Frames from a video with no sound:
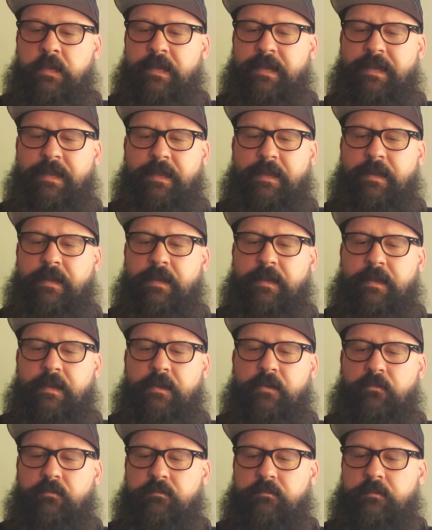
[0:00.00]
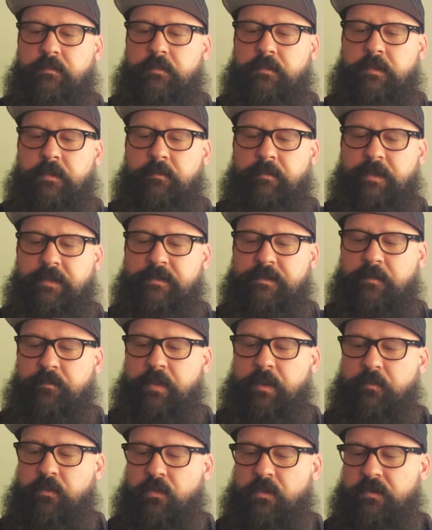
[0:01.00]
And some
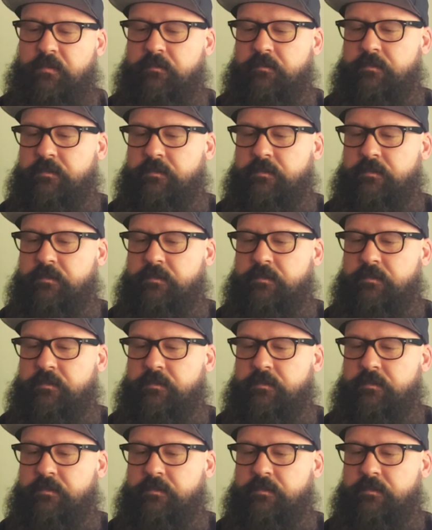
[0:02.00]
people are